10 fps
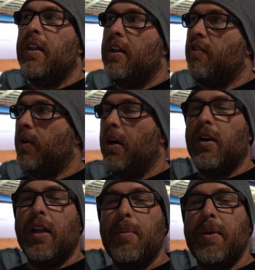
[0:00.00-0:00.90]
If we're
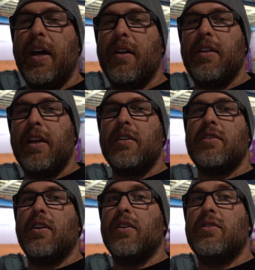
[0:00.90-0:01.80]
hot lapping that thing,
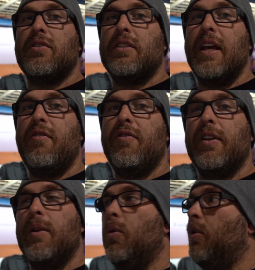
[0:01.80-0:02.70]
so it's
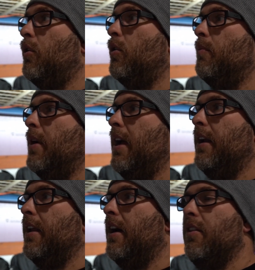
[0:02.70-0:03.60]
definitely warm
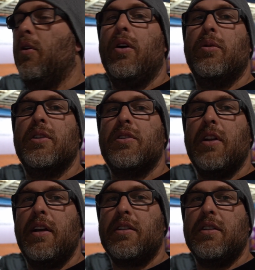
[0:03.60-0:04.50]
and the oil just
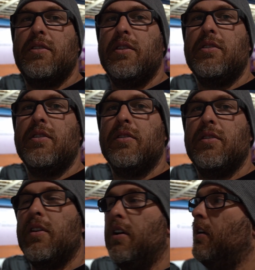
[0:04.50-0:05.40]
stays consistent.
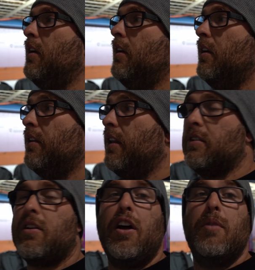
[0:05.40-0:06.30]
So
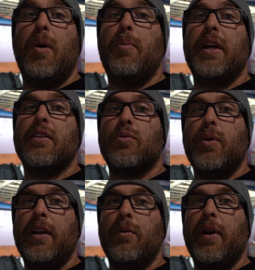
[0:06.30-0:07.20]
that's kind of my biggest
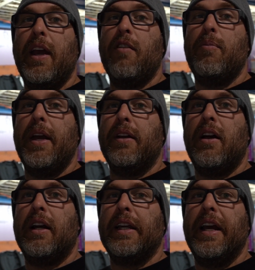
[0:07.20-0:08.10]
win. We have been
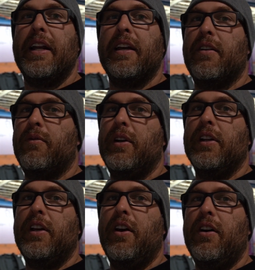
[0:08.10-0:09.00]
like getting it
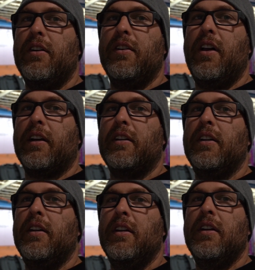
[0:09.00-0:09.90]
really hot, like
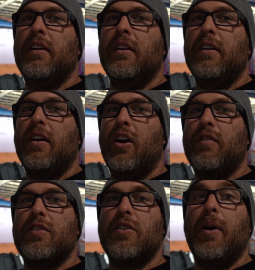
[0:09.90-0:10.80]

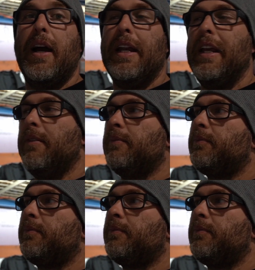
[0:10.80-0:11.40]
over 280,